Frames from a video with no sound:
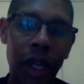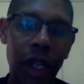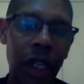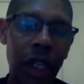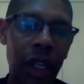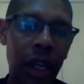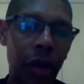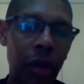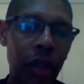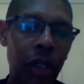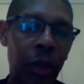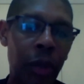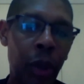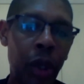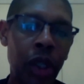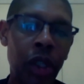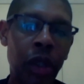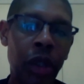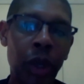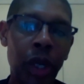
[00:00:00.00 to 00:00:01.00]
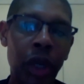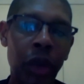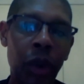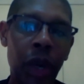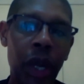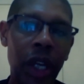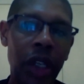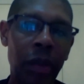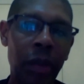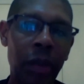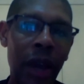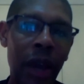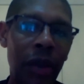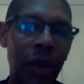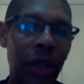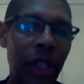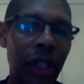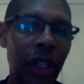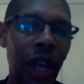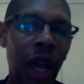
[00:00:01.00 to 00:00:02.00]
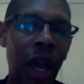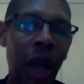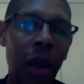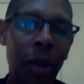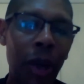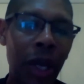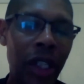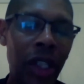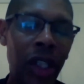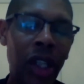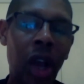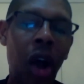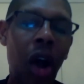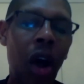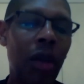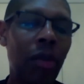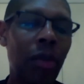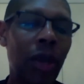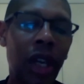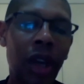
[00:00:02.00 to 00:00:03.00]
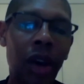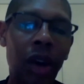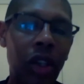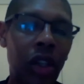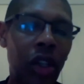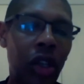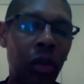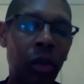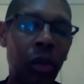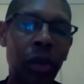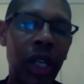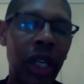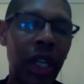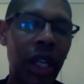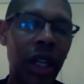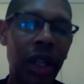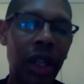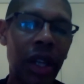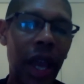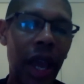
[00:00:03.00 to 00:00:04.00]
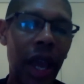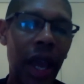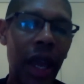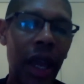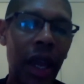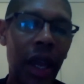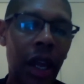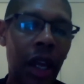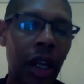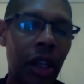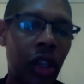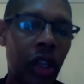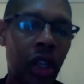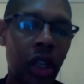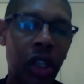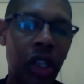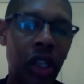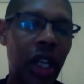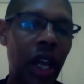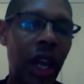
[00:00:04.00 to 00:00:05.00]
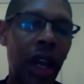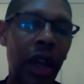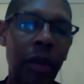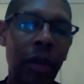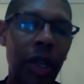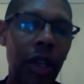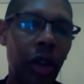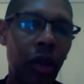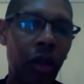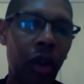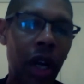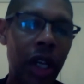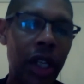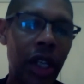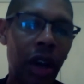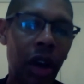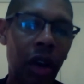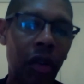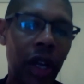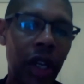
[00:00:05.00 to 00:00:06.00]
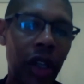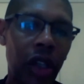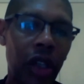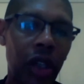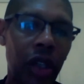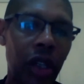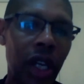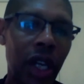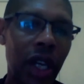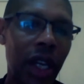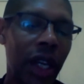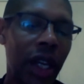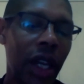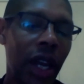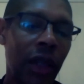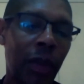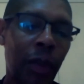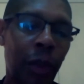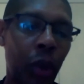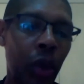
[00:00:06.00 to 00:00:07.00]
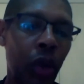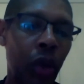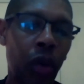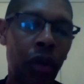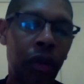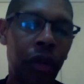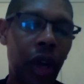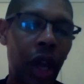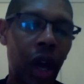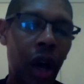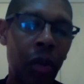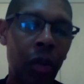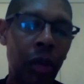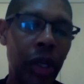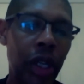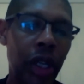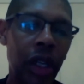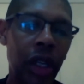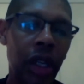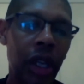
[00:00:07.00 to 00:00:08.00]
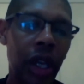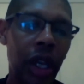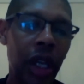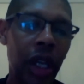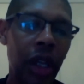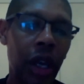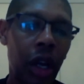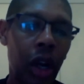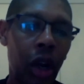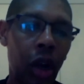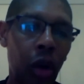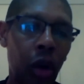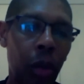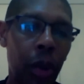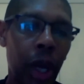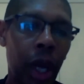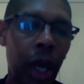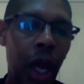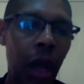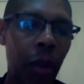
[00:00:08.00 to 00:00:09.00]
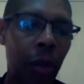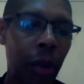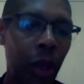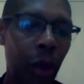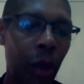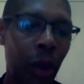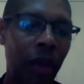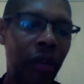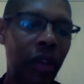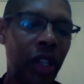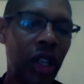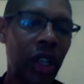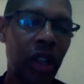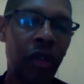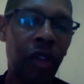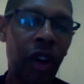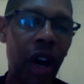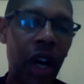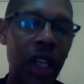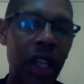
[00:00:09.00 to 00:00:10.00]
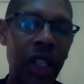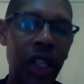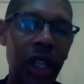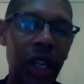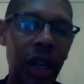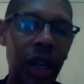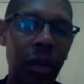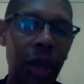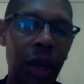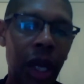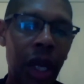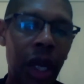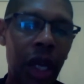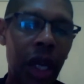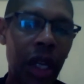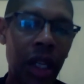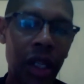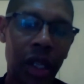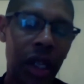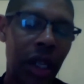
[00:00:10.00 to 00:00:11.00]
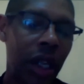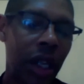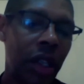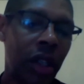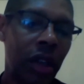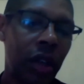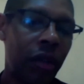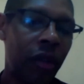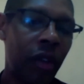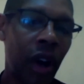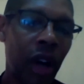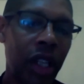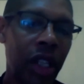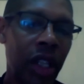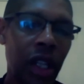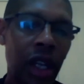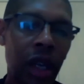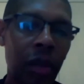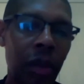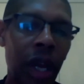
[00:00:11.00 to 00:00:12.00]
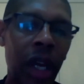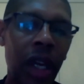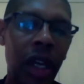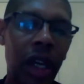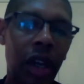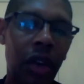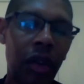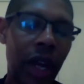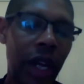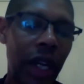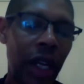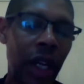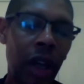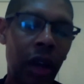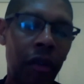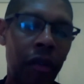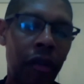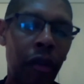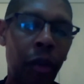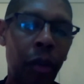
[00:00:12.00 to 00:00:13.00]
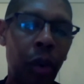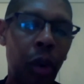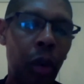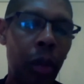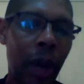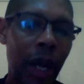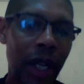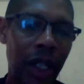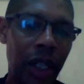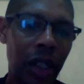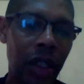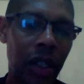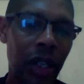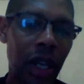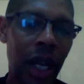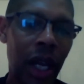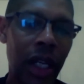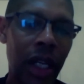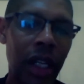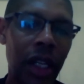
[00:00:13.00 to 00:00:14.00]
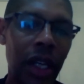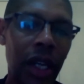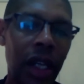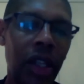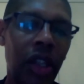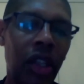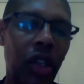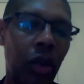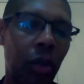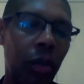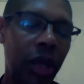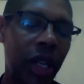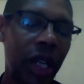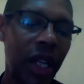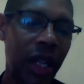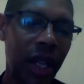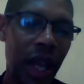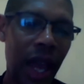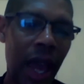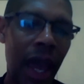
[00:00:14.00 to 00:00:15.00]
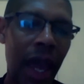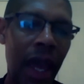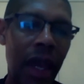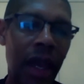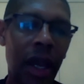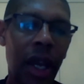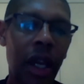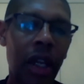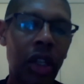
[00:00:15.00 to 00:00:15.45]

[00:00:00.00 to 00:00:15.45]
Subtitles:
He's put his money where his mouth is. But it's time he got somebody in there to steer him in the right direction. He has put an awful lot of money in the club, but whoever's advising him is advising him incorrectly on football matters, and he needs somebody there